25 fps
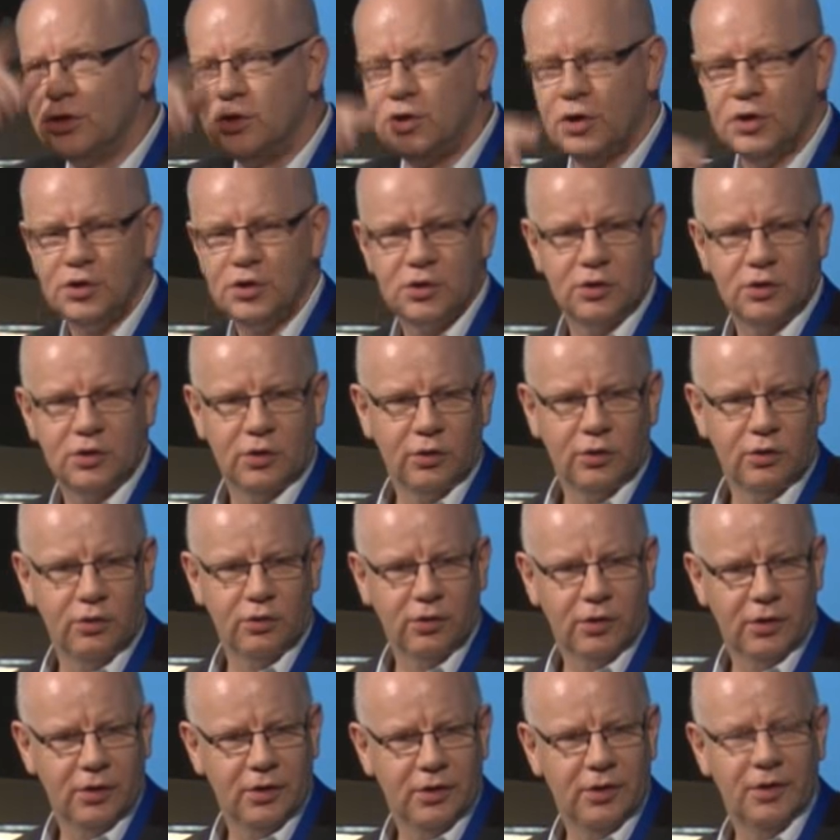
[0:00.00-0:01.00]
just
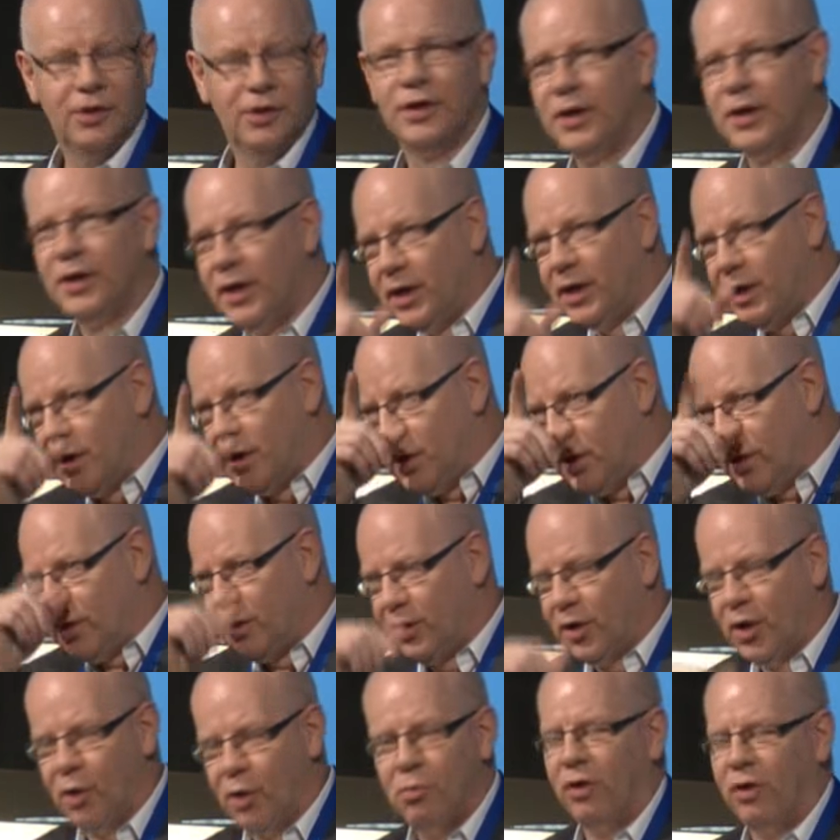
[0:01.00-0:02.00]
uh, uh
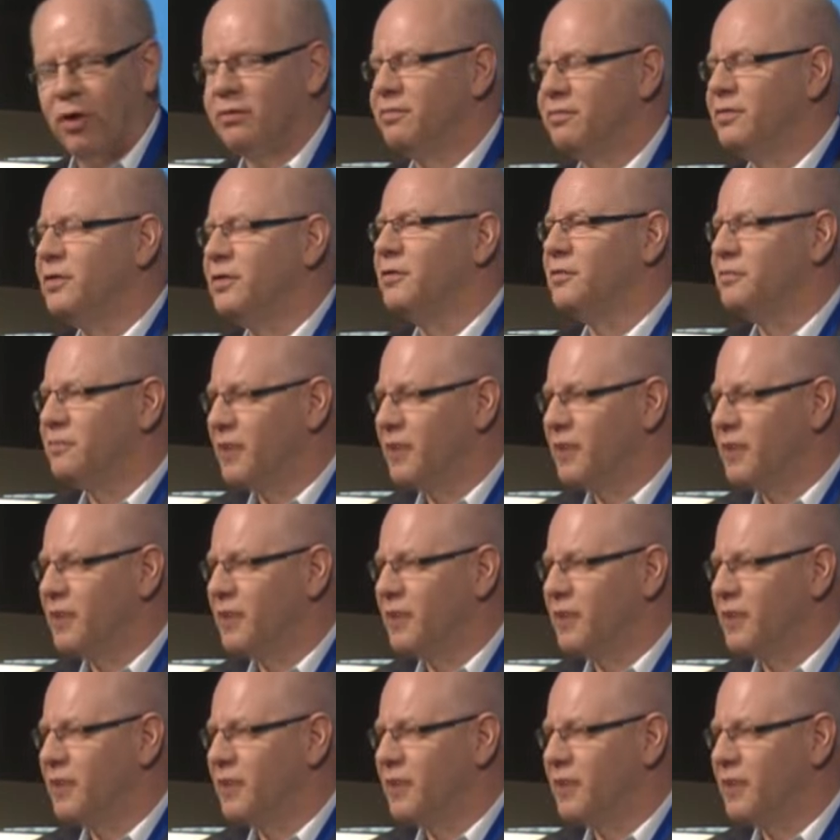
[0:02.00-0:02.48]
above.